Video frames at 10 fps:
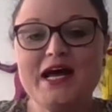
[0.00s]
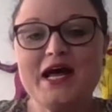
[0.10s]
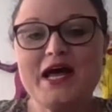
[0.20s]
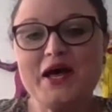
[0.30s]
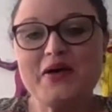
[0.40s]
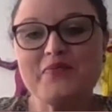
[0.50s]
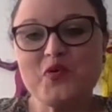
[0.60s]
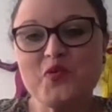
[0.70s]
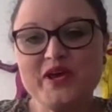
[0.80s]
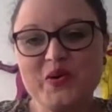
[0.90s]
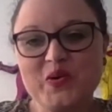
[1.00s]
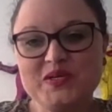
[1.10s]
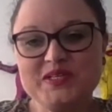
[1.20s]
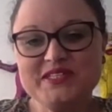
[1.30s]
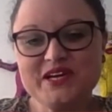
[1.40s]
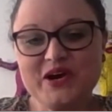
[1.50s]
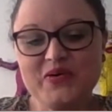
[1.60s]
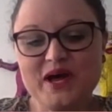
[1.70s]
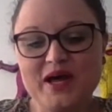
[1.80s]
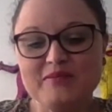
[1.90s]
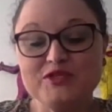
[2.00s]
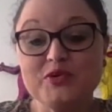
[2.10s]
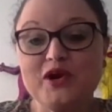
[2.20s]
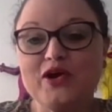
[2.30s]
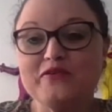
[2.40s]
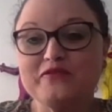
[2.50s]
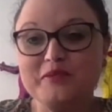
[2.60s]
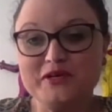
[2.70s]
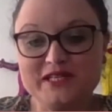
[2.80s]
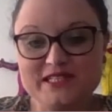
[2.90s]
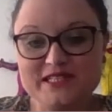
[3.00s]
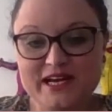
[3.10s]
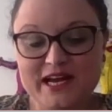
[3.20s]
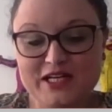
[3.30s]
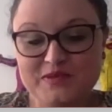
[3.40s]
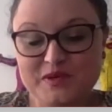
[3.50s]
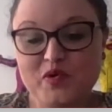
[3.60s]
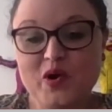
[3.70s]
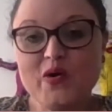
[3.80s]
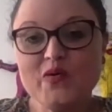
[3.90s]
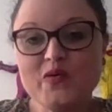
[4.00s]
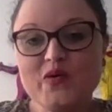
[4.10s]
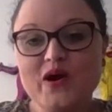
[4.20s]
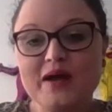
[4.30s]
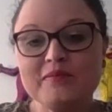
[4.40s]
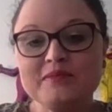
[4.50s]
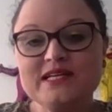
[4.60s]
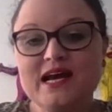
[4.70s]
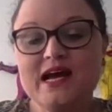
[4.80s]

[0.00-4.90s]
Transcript: Um, we also um, do a lot of community engagement programs.